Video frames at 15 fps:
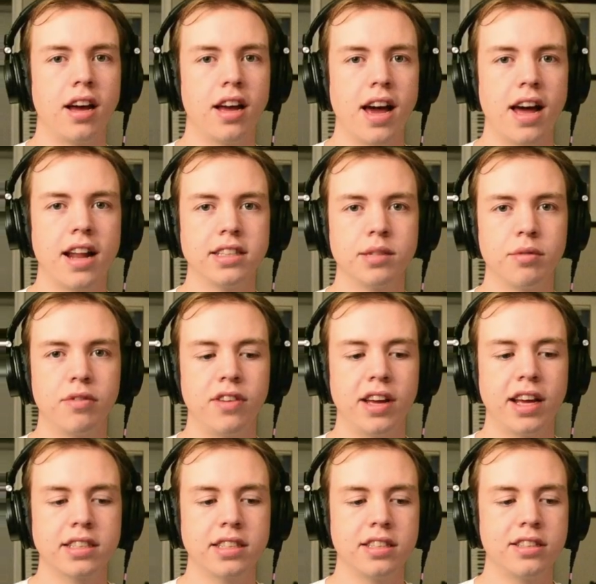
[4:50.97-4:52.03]
added some
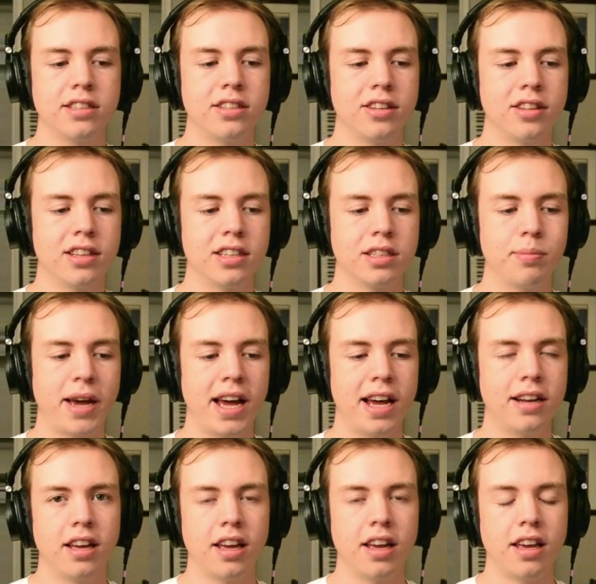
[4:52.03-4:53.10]
effects to this
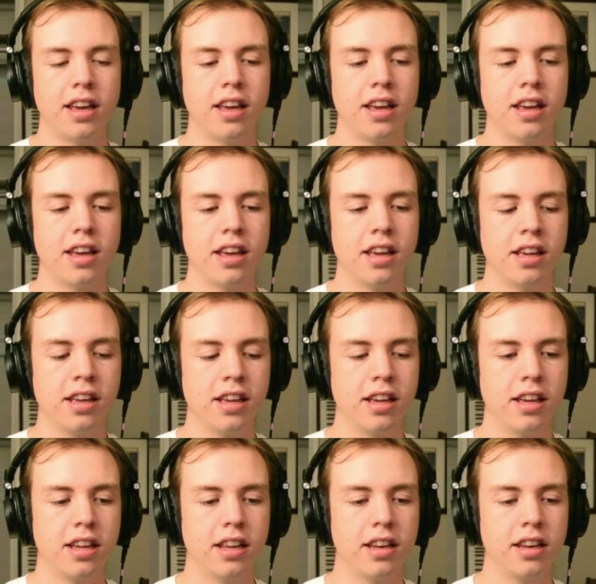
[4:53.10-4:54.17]
pad
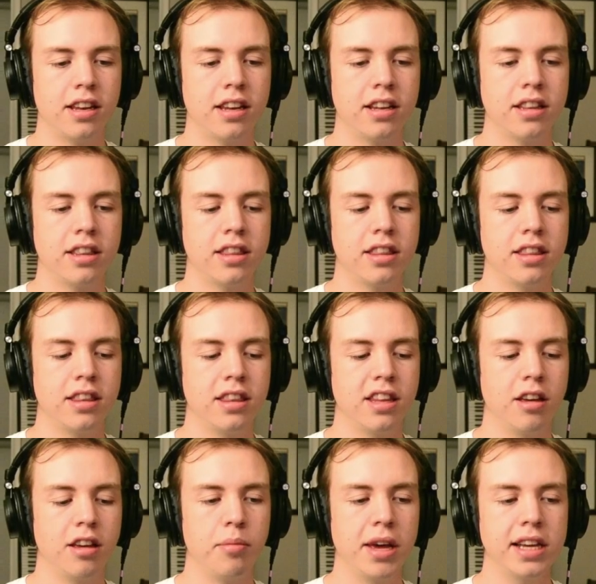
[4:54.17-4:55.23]
and
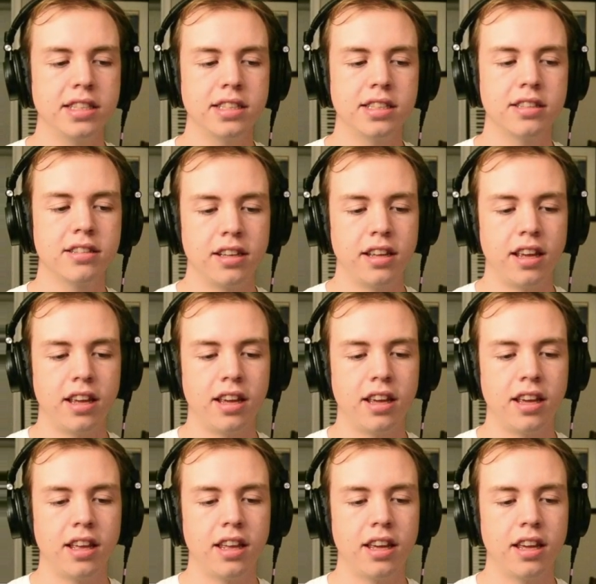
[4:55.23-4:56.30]
the bass,
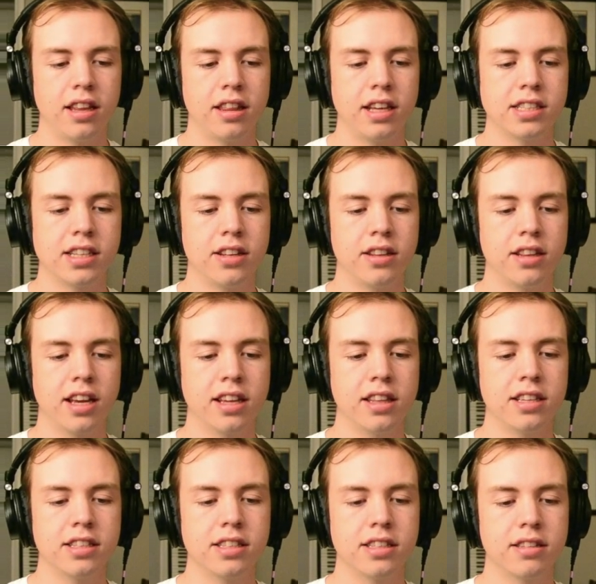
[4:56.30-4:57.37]
and they sound like
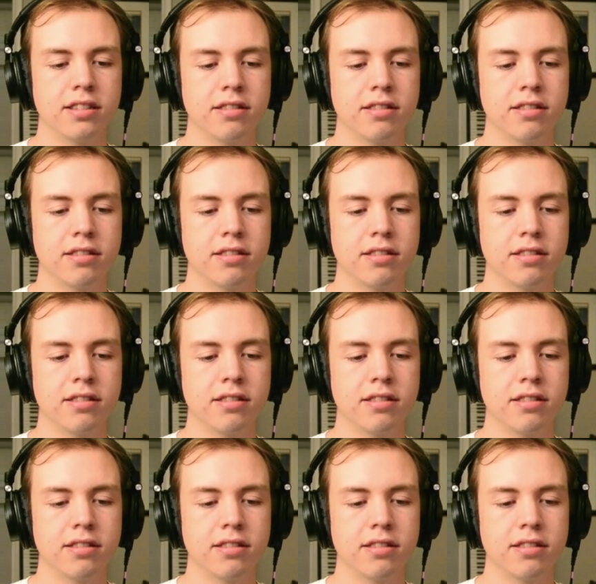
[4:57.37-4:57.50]
this.